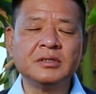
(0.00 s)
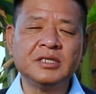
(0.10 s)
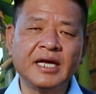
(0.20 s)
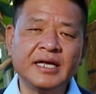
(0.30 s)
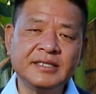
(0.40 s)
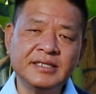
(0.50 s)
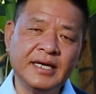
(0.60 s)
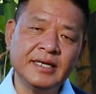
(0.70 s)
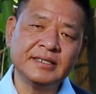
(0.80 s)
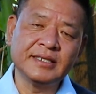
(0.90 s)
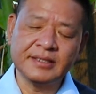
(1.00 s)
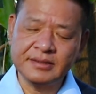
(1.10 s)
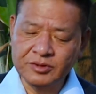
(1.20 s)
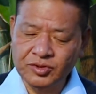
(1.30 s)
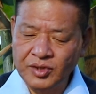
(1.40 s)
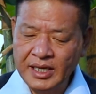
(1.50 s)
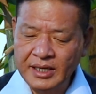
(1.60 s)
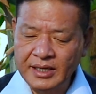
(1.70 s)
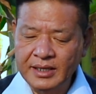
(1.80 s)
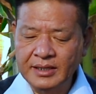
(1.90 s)
United States, and
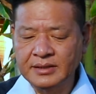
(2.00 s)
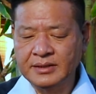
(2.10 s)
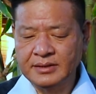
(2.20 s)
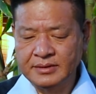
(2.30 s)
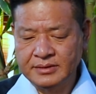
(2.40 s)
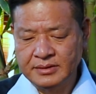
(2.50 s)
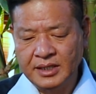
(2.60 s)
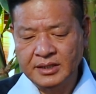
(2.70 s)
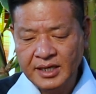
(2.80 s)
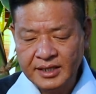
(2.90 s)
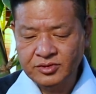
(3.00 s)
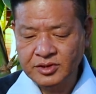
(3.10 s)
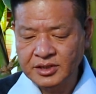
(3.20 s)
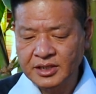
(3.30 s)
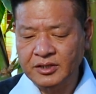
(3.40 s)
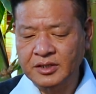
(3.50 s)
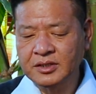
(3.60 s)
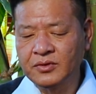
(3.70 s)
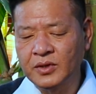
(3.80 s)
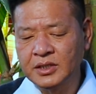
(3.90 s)
Australia, and other countries
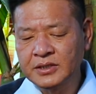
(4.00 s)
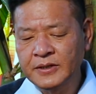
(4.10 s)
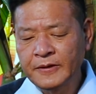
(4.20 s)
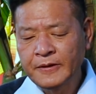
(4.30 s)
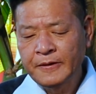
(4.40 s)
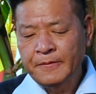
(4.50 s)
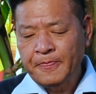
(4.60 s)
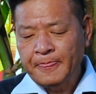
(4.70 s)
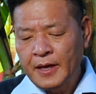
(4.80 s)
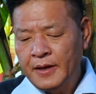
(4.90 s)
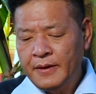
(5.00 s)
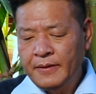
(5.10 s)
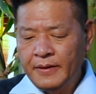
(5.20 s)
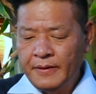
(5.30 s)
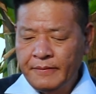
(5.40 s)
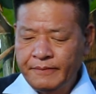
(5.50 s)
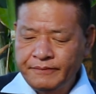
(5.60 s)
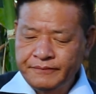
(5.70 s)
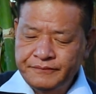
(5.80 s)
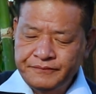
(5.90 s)
across the world,
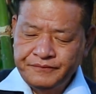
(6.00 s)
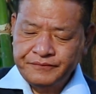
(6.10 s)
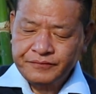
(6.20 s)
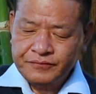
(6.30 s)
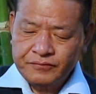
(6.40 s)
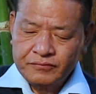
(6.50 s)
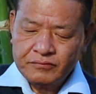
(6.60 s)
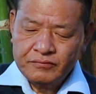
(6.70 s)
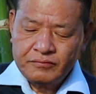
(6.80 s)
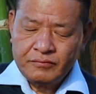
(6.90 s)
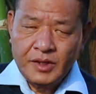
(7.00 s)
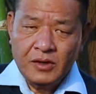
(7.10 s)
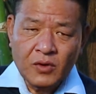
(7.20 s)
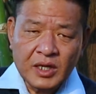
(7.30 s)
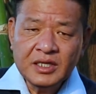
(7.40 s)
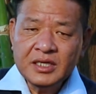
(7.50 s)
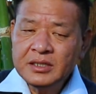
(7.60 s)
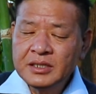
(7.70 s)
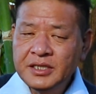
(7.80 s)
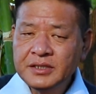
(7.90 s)
one
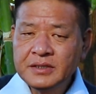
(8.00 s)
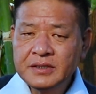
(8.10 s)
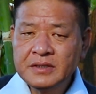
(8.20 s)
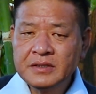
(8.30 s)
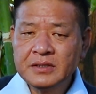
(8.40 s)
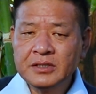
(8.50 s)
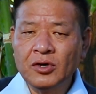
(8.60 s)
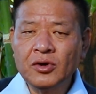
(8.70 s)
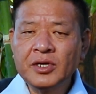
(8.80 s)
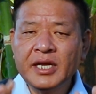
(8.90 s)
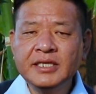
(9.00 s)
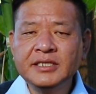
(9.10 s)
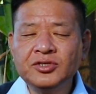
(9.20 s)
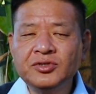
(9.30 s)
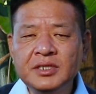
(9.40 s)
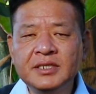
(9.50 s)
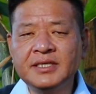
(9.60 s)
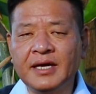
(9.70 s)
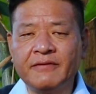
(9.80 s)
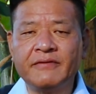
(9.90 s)
thing is the organization
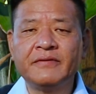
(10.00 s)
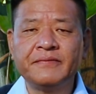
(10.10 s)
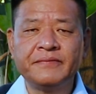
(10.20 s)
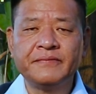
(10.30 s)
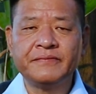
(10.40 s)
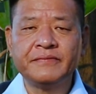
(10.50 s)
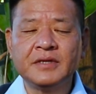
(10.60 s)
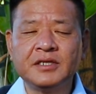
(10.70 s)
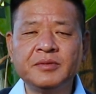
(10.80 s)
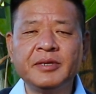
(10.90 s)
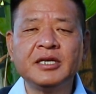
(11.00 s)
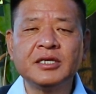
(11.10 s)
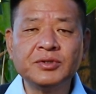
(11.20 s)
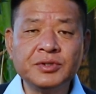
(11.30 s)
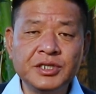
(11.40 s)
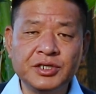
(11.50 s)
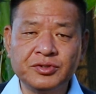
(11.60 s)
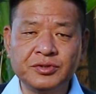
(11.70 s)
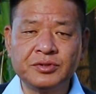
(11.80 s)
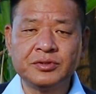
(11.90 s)
itself, the Tibetan
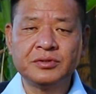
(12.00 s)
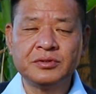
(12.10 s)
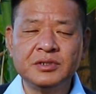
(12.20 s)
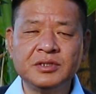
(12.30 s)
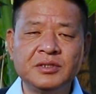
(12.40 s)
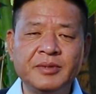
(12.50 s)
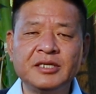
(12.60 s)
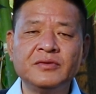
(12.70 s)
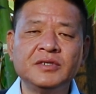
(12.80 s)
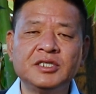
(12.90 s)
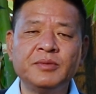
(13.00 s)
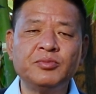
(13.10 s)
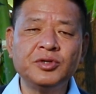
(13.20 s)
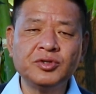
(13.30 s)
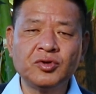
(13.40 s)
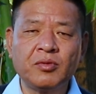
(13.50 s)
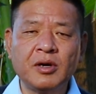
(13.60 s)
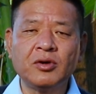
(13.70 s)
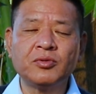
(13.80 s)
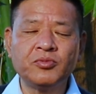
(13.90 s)
associations. In Tibetan, we say Piri Sopa
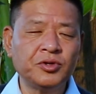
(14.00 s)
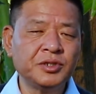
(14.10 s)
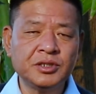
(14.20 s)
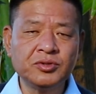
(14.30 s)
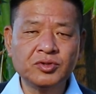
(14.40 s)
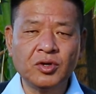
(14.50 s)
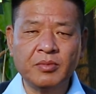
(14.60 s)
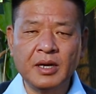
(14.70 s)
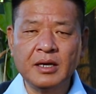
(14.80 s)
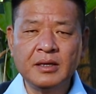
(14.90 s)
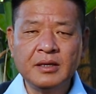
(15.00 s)
or Piri Chidin Sopa.